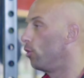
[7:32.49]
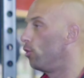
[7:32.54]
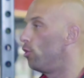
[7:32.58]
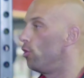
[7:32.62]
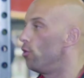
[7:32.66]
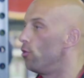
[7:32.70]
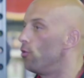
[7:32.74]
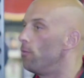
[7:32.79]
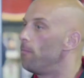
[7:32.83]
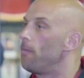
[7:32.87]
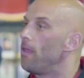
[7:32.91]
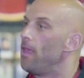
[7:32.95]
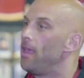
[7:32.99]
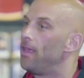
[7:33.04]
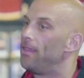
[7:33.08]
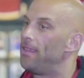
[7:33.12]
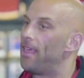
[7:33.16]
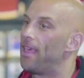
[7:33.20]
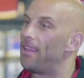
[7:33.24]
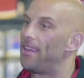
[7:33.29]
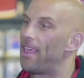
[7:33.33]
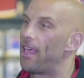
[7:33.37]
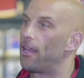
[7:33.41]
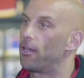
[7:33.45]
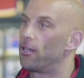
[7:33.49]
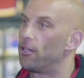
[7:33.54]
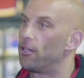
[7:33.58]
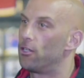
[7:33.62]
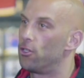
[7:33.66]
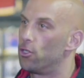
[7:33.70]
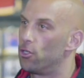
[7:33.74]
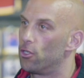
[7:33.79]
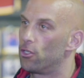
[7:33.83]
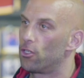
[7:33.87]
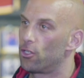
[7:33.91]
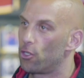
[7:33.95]
you do, then that
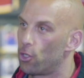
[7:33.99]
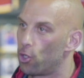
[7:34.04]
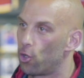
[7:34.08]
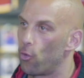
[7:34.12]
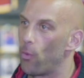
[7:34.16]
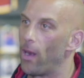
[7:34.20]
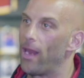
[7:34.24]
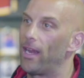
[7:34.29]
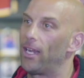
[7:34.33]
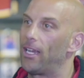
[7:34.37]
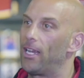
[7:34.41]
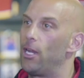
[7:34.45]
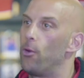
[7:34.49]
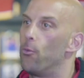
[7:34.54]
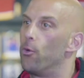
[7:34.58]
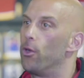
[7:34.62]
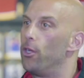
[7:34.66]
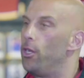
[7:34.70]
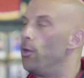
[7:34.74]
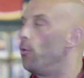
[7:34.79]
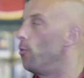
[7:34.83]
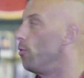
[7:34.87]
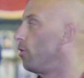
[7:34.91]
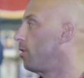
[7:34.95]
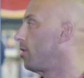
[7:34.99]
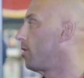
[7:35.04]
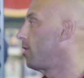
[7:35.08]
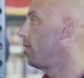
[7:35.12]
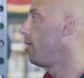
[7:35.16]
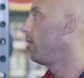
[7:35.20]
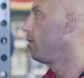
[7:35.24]
greatly reduces